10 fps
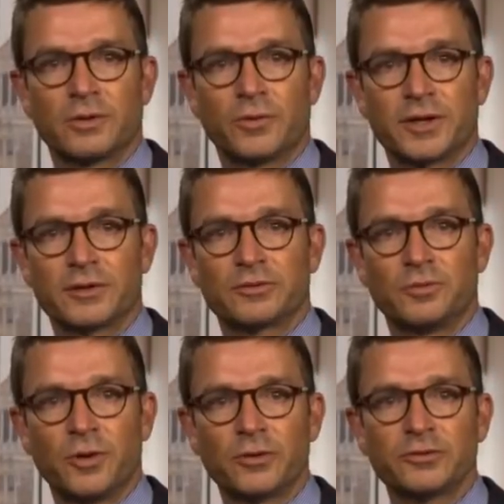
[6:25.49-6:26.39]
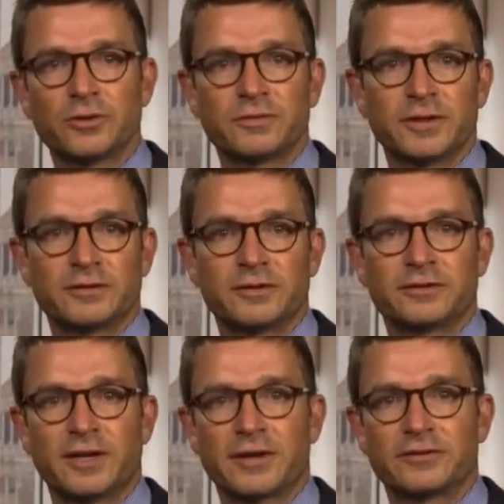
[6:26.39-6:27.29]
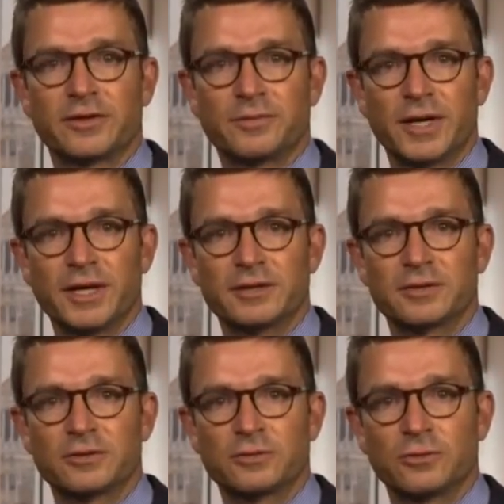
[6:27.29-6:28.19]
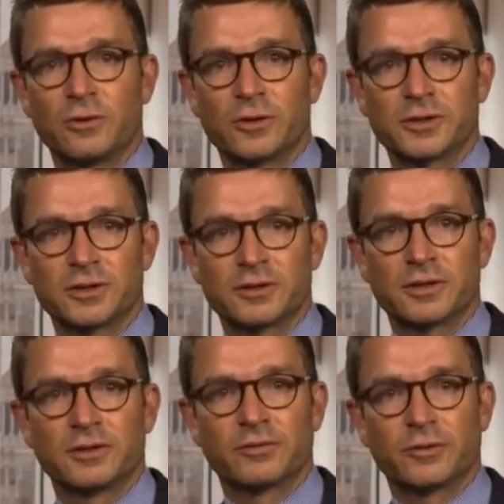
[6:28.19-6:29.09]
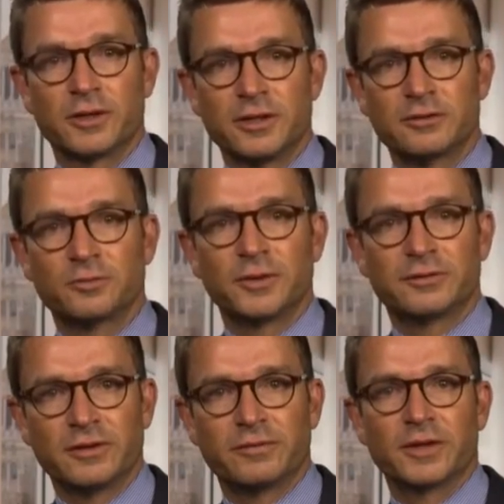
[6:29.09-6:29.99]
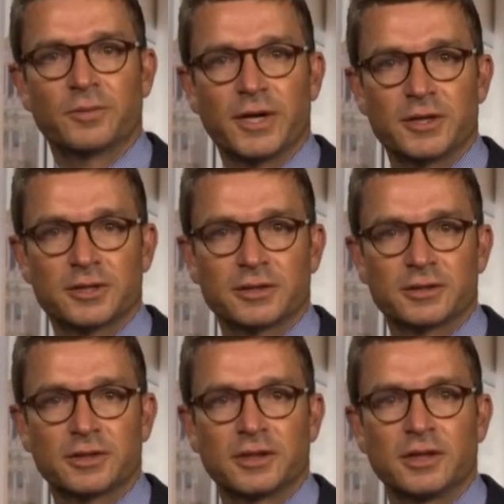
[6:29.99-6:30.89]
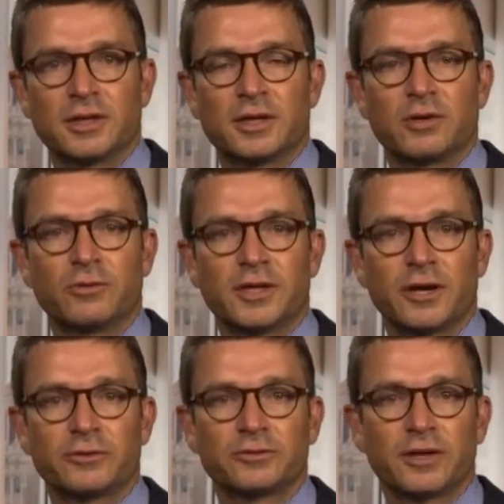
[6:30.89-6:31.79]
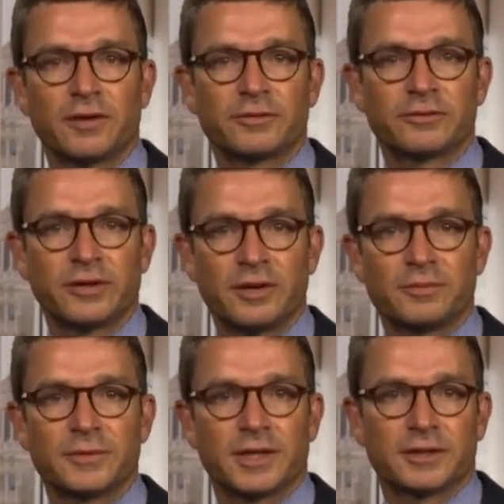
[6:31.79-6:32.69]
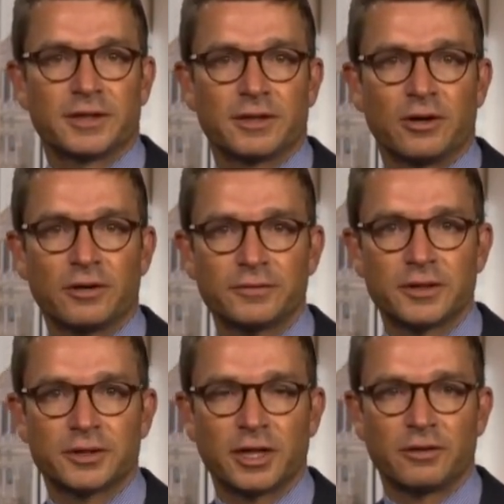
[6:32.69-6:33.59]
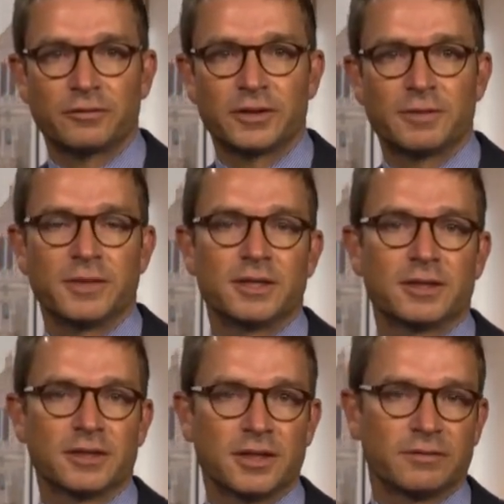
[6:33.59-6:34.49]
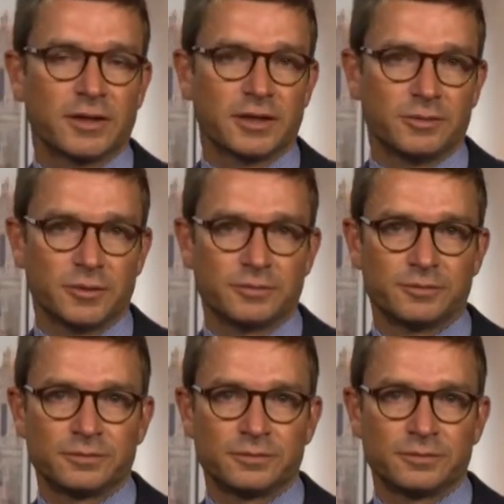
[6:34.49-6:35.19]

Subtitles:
Whereas most of these stents are made to order for each specific patient, we also have some that are off the shelf and immediately available.